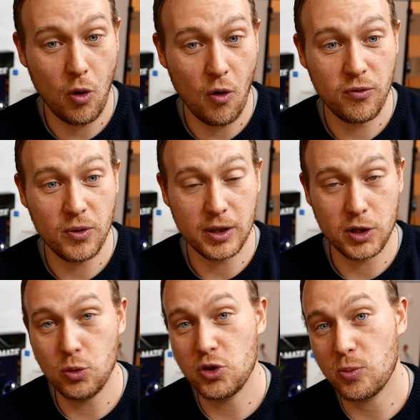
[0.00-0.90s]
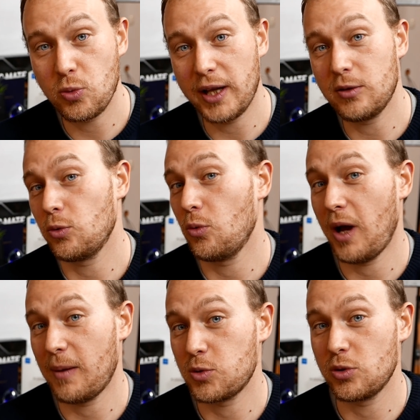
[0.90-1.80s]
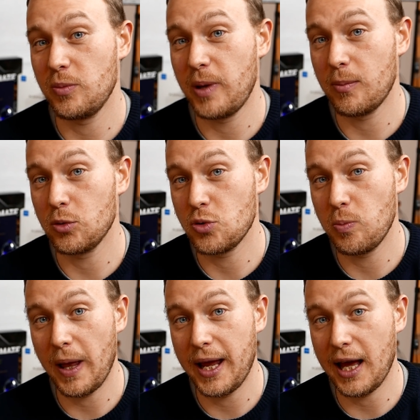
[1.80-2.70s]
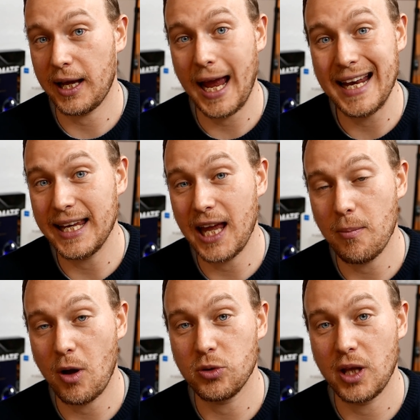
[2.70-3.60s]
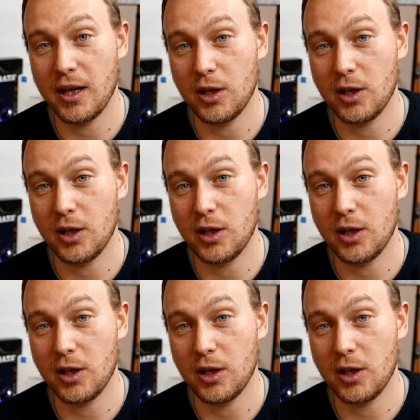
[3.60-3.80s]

offer a huge upgrade to absolutely be able to play like any game out there,